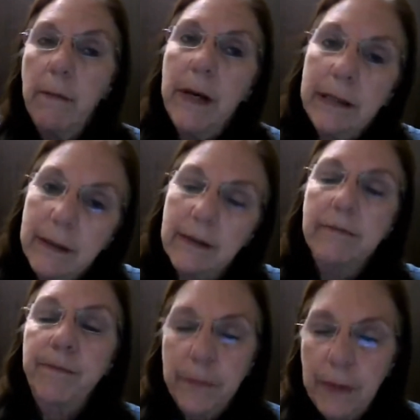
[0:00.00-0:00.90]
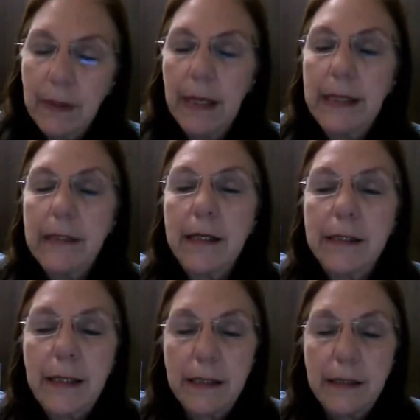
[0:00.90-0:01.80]
But as I
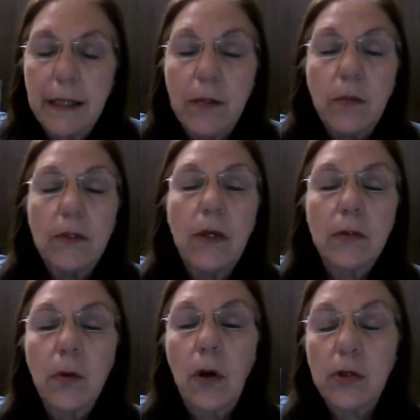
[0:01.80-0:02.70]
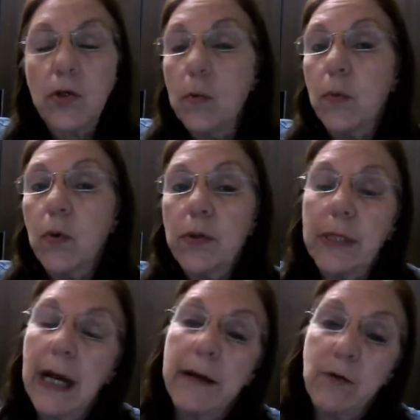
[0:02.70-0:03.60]
said, it will not cost you more
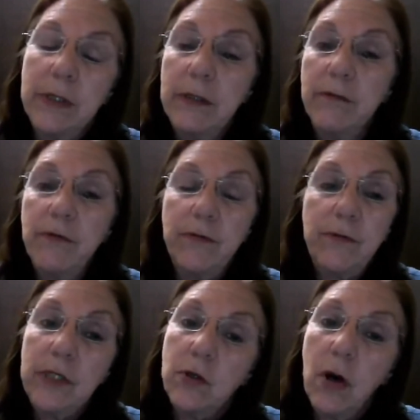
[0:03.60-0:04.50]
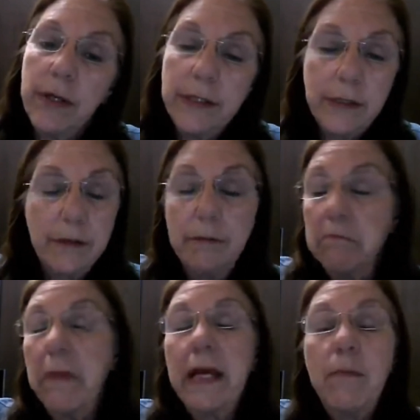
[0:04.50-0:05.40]
than $150,
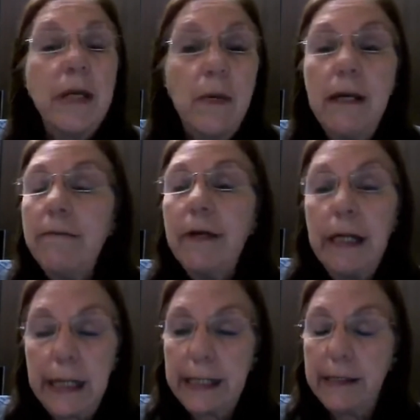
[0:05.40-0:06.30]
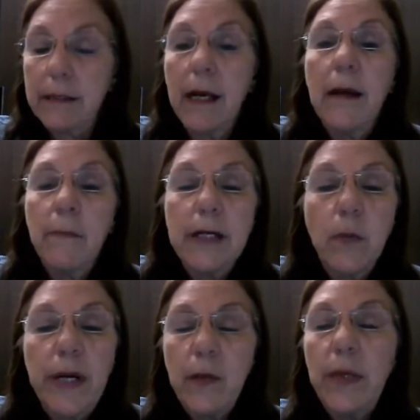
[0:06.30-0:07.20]
maybe even less. But
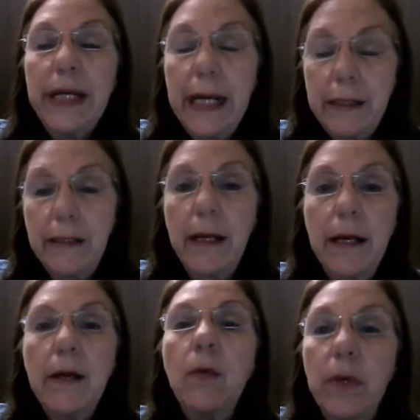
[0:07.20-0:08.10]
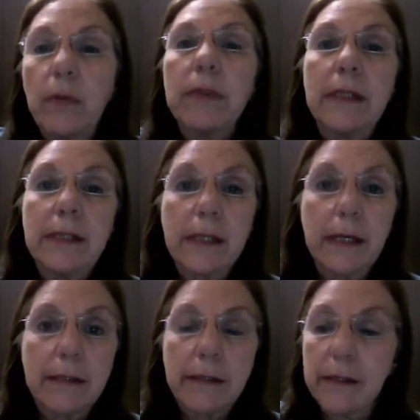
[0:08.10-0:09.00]
when we get there, we will
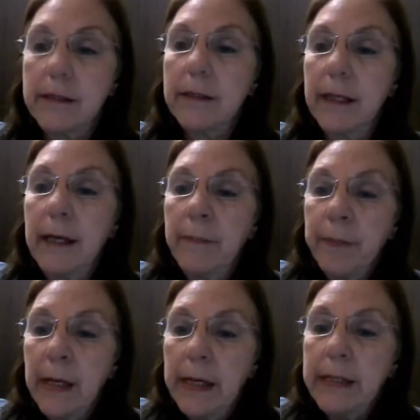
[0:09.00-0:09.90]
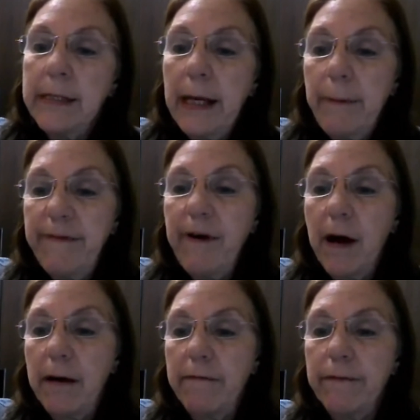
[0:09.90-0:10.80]
discuss this. Step
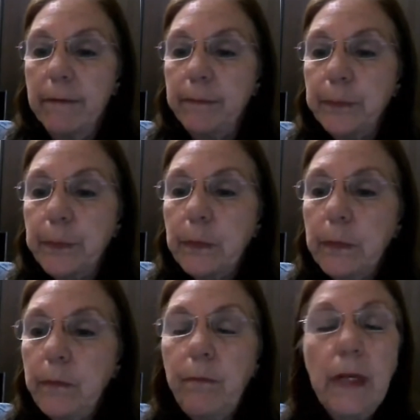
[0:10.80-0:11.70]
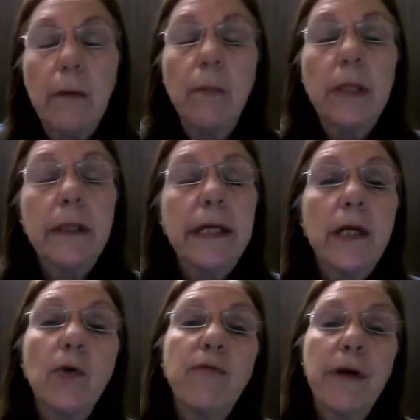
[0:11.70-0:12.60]
five, building
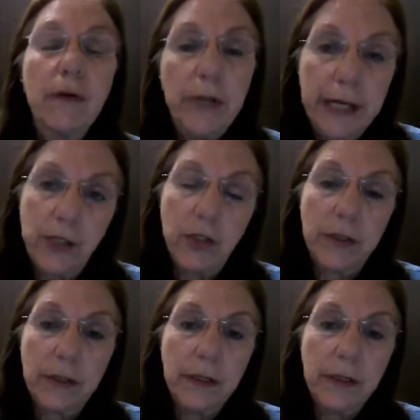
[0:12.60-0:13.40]
your foundation.